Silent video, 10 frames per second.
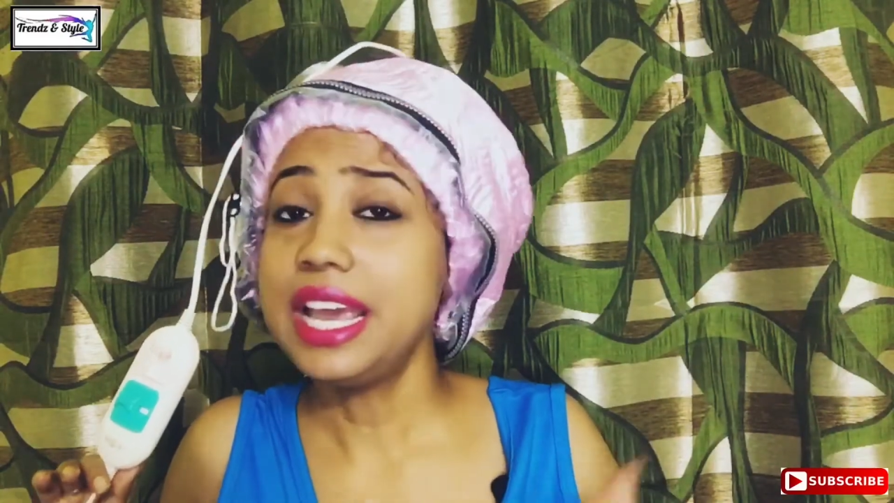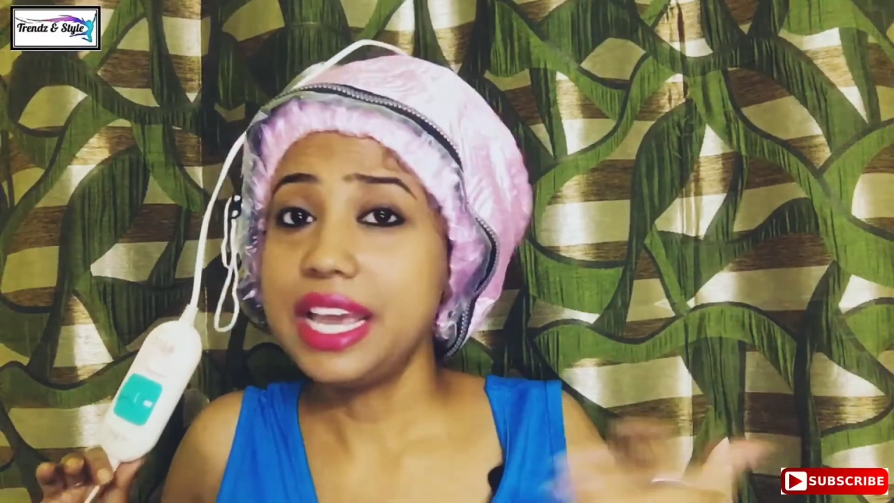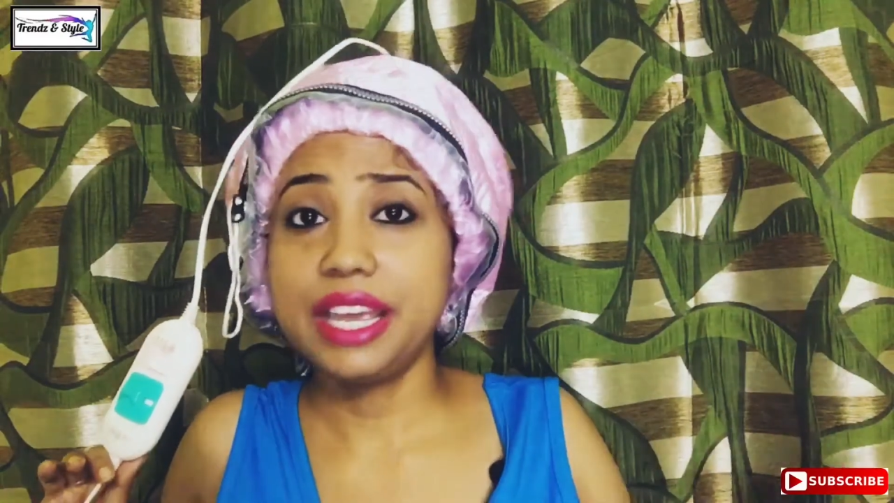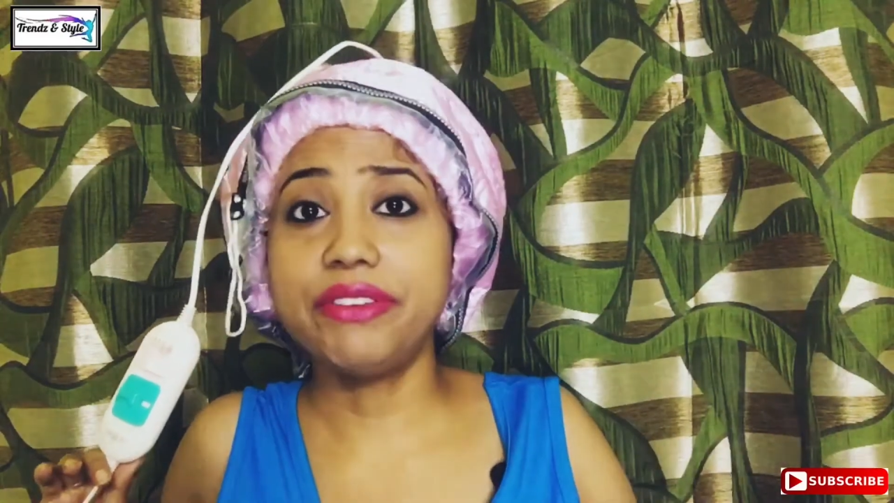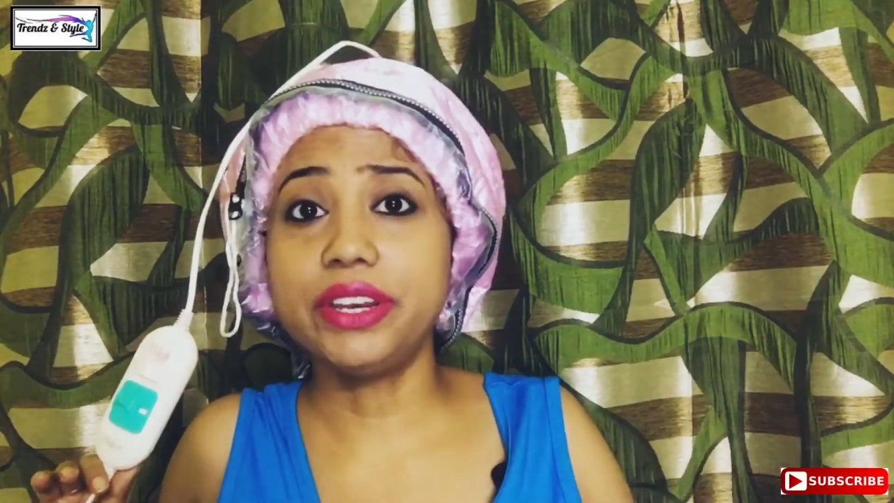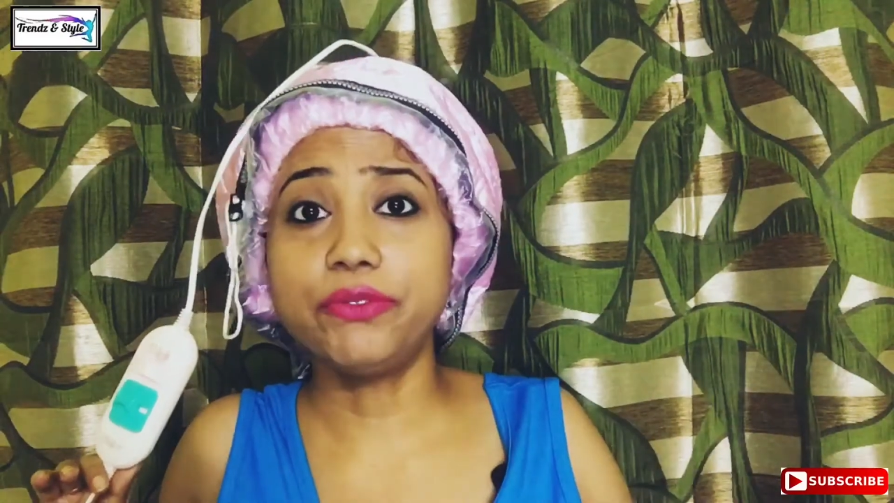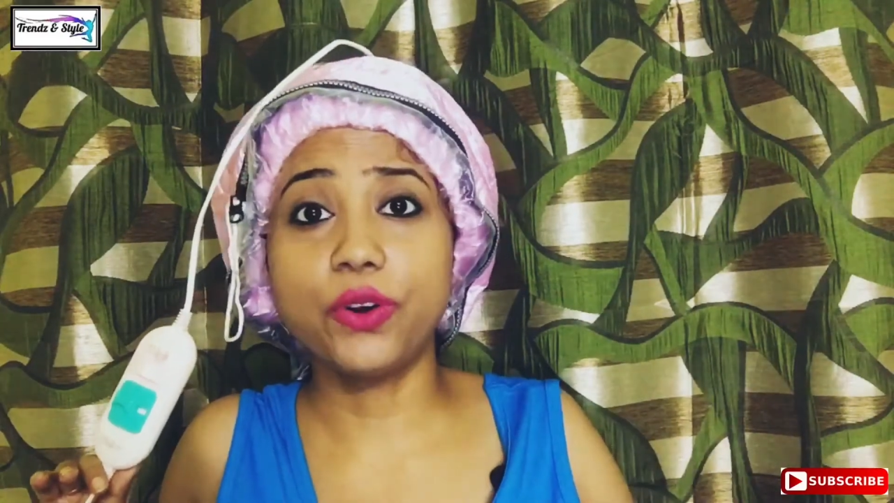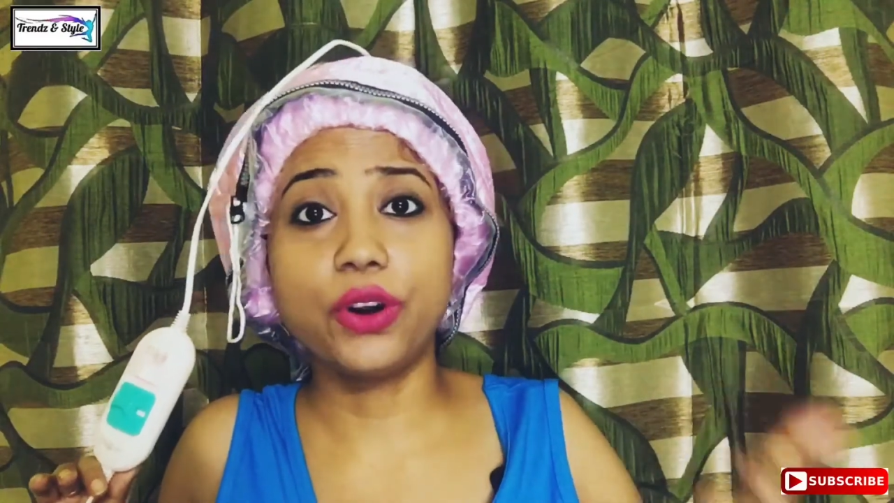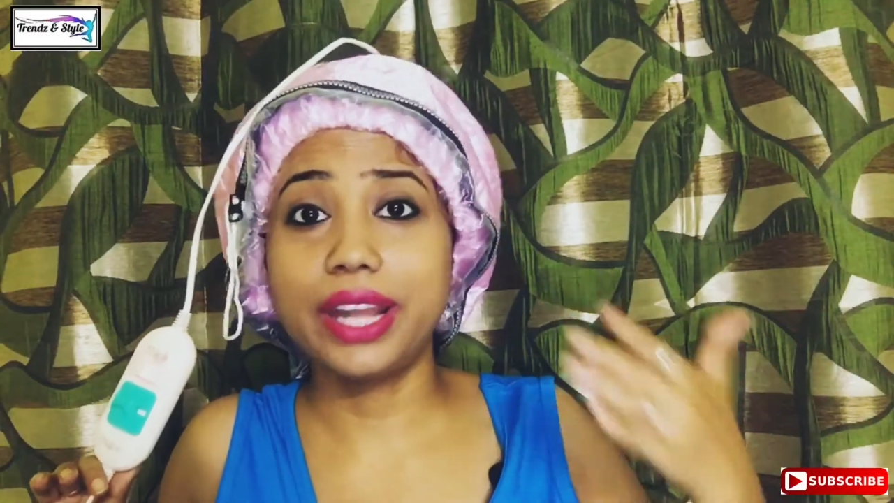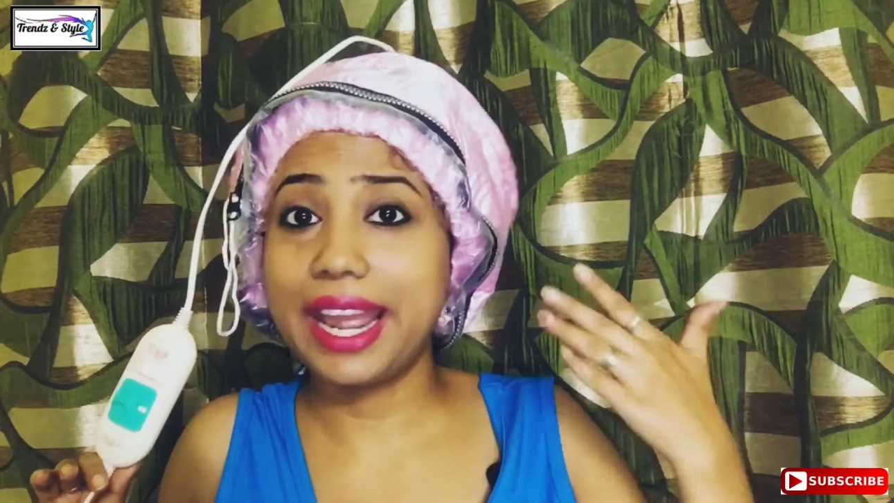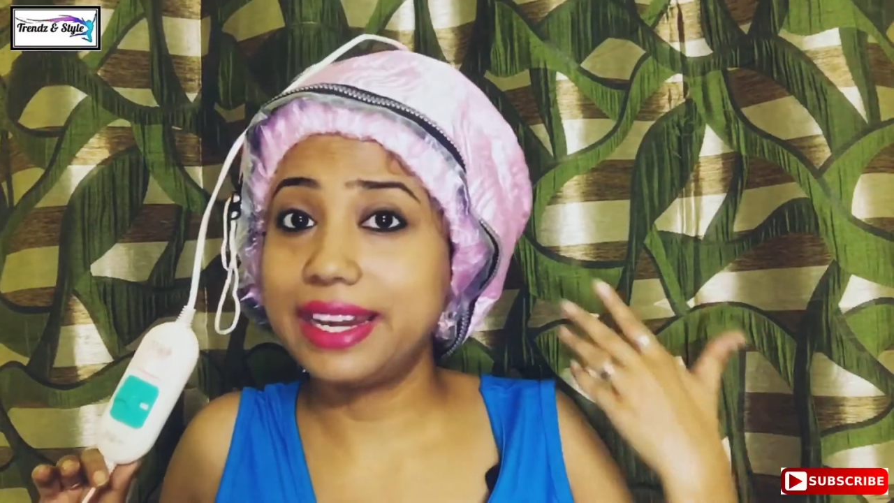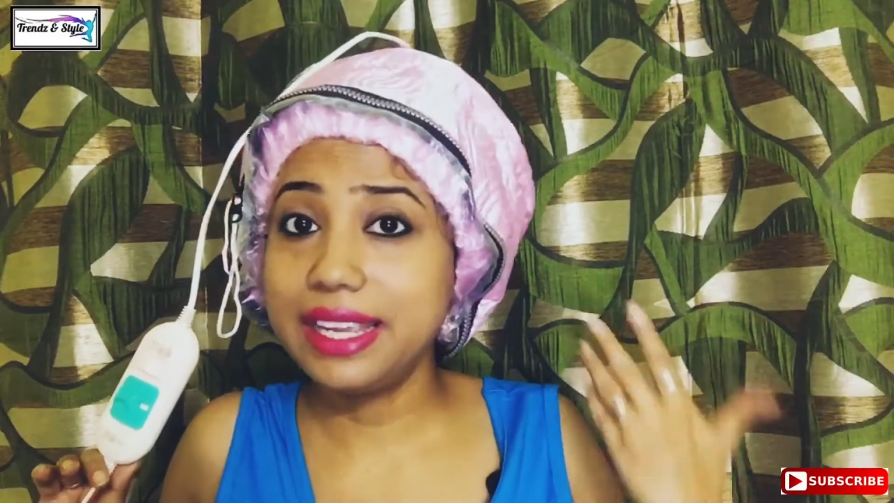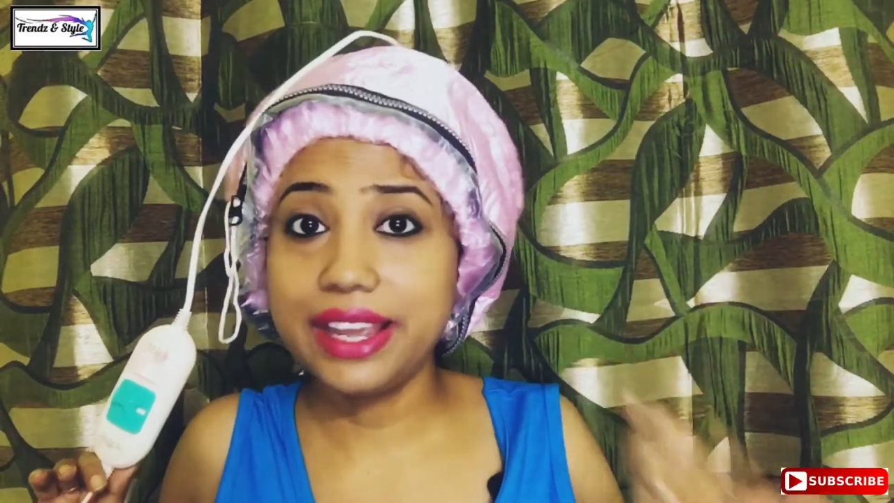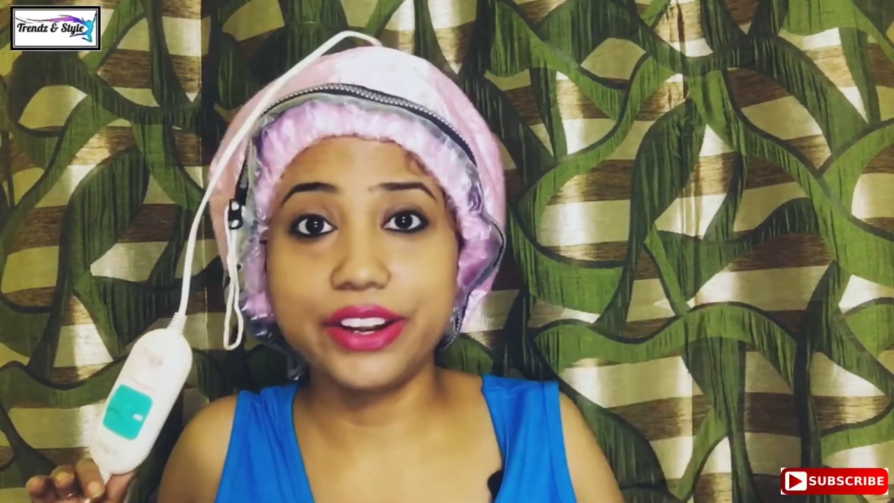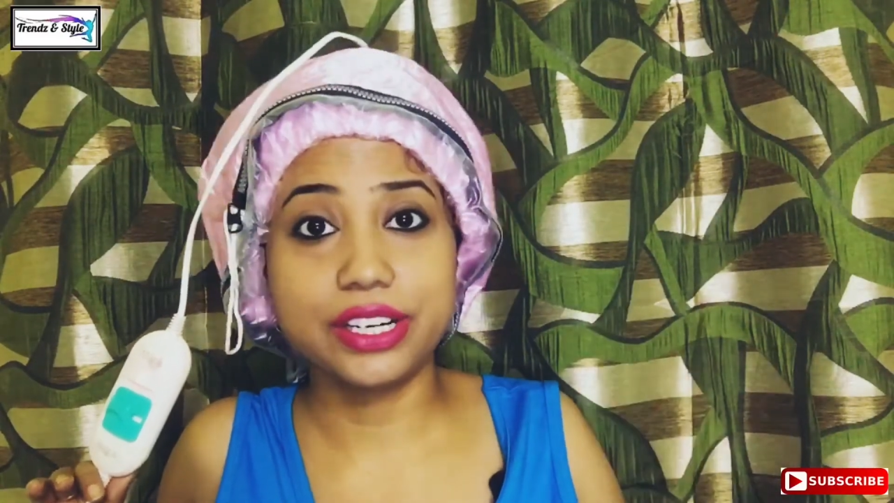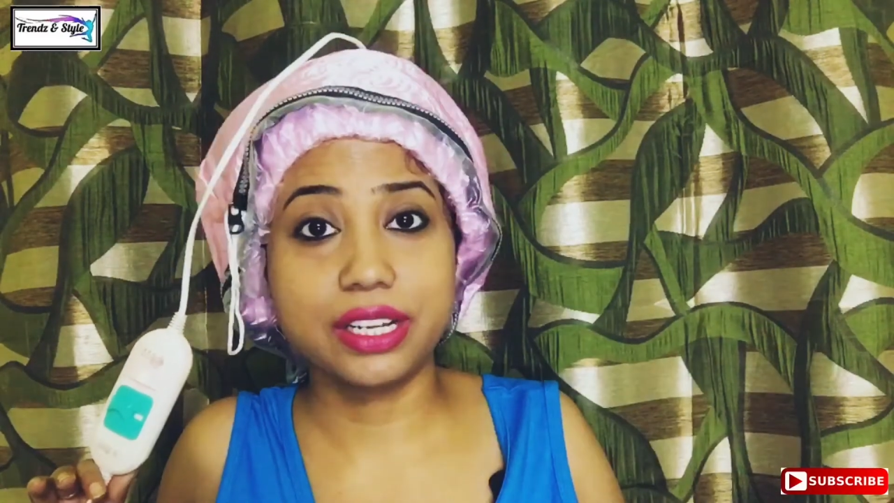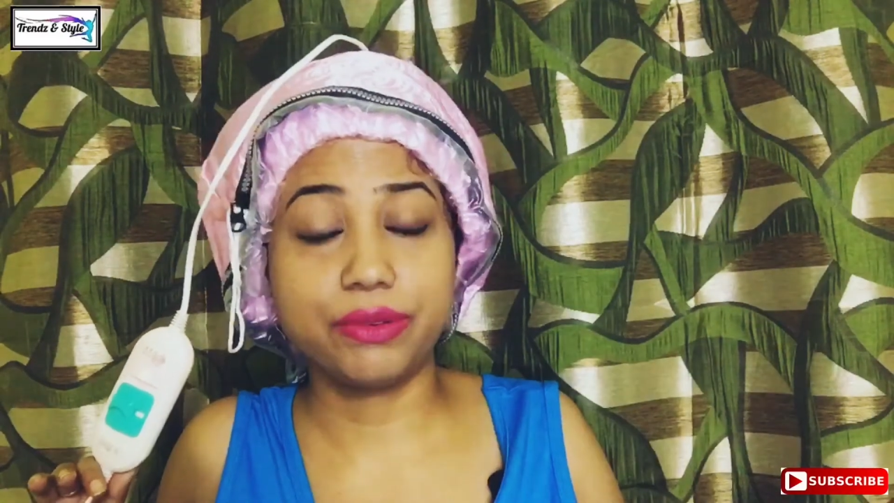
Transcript: Even for any hair